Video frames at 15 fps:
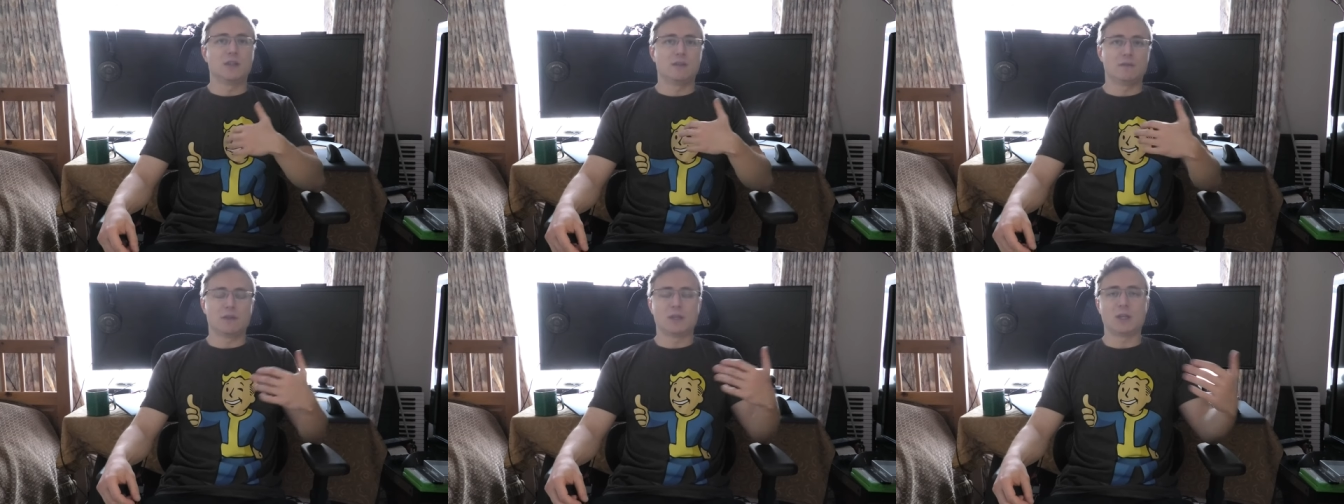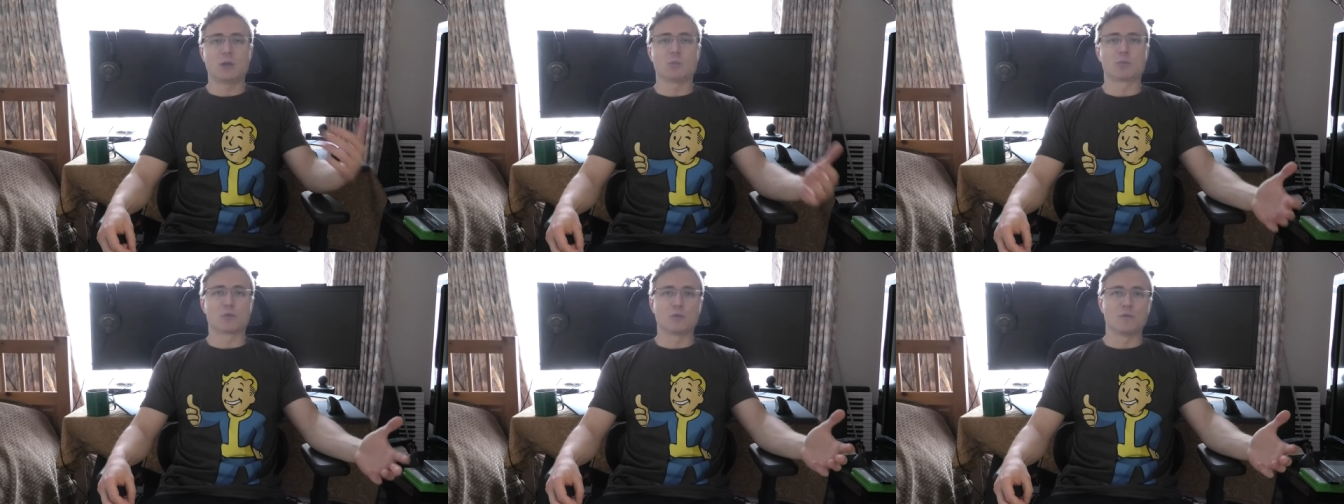given that you
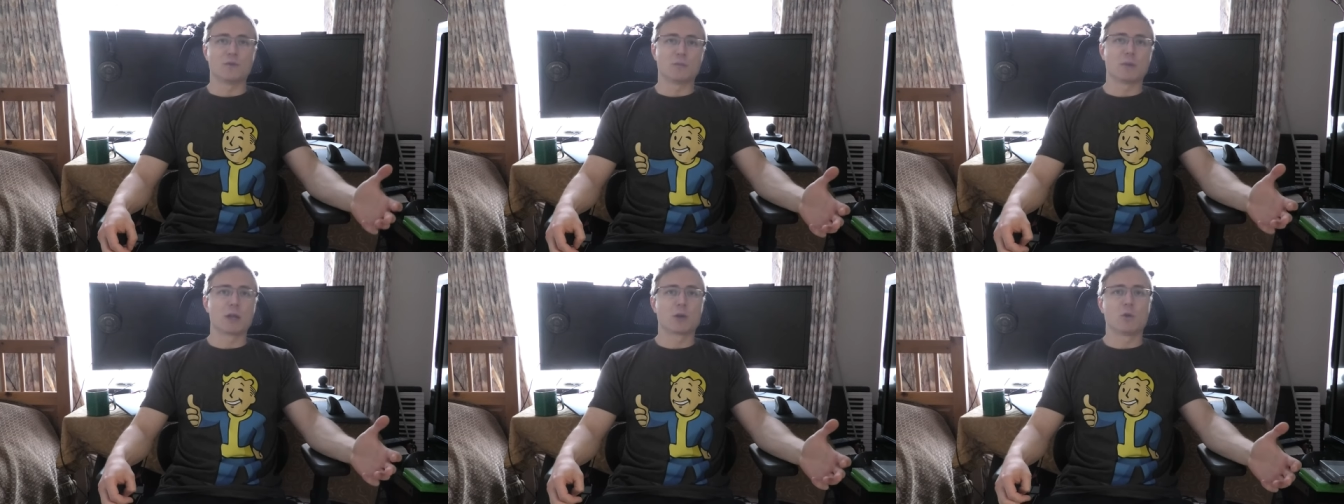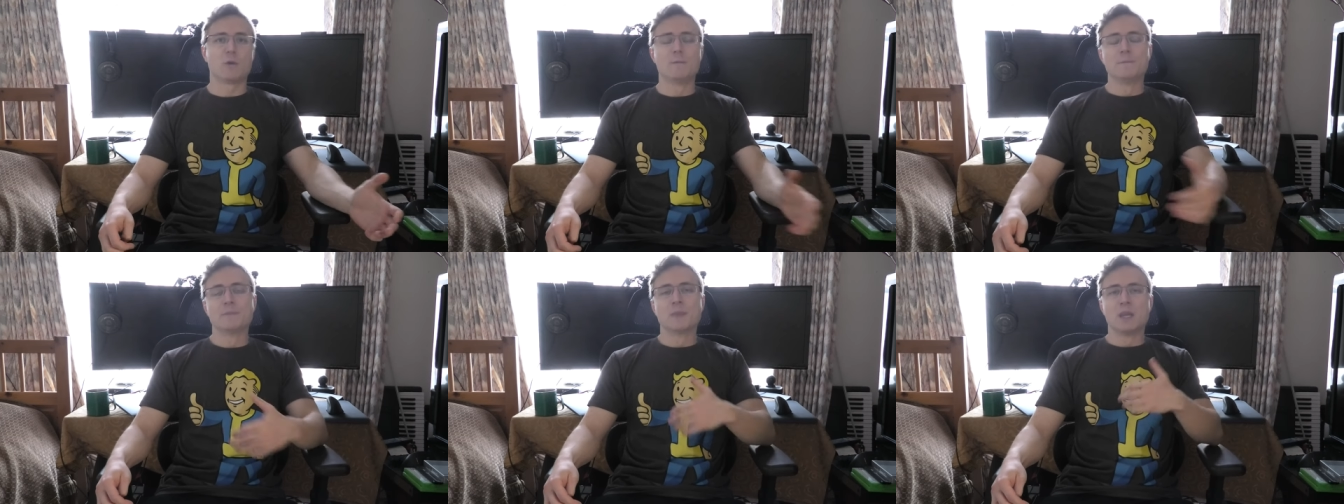prove your
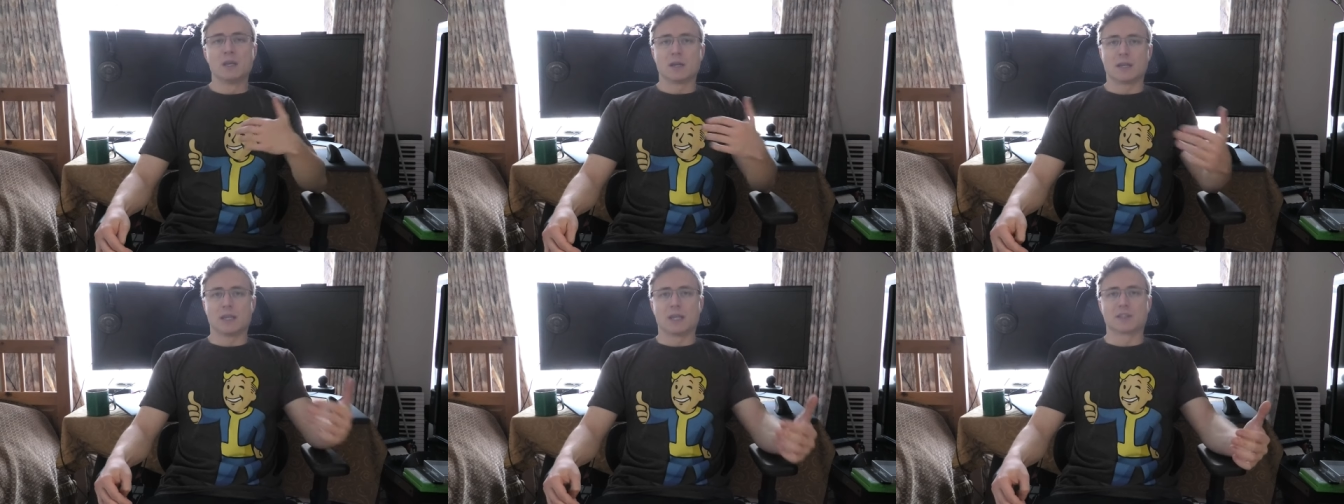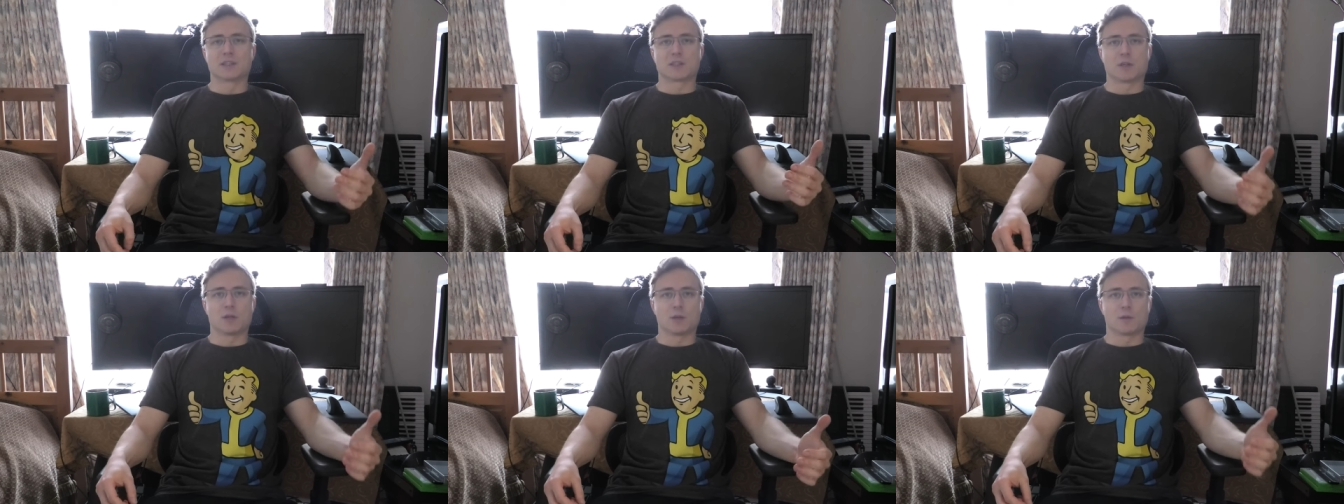mettle
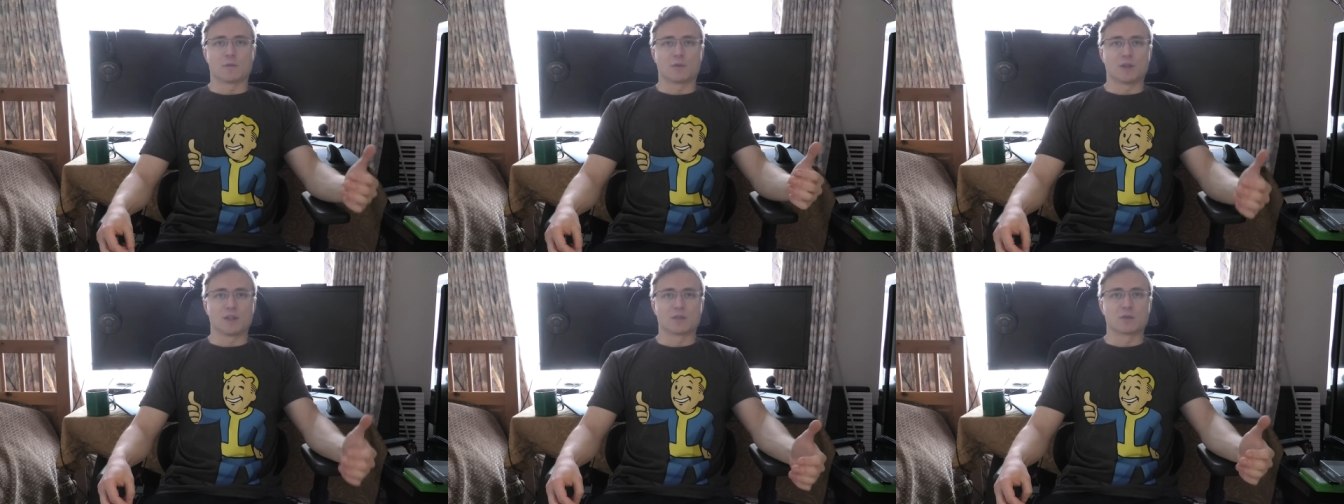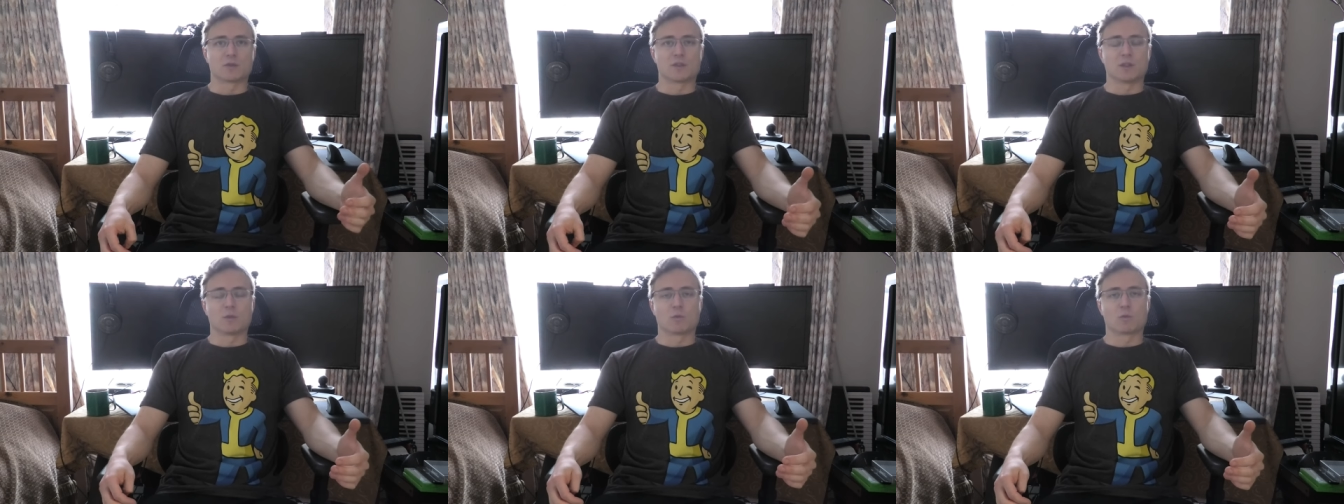against other
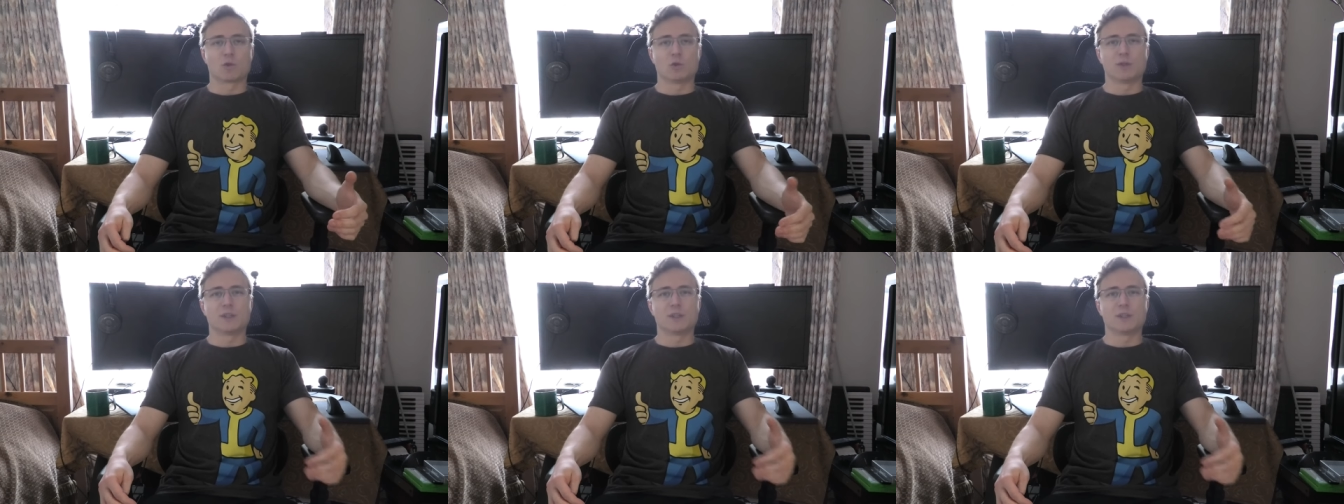racers in the world.